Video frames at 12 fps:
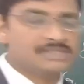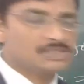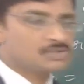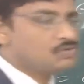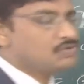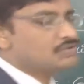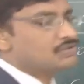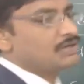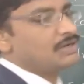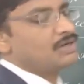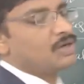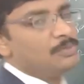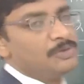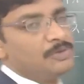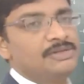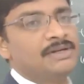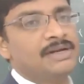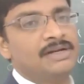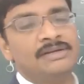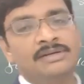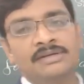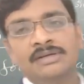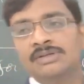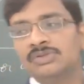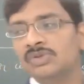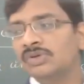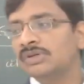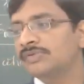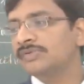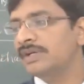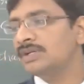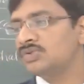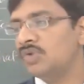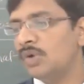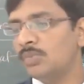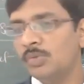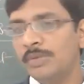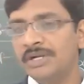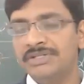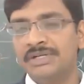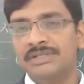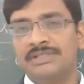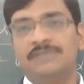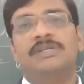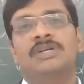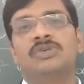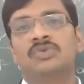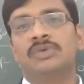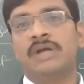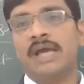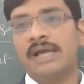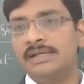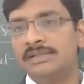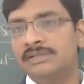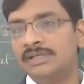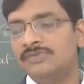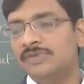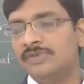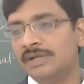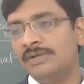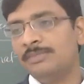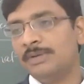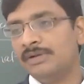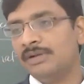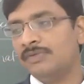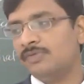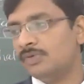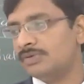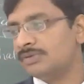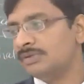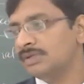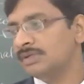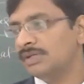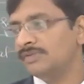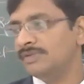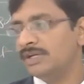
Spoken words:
a solution, right? Obviously, right? So if there is no movement change, if there is no angle change for any particular force, if there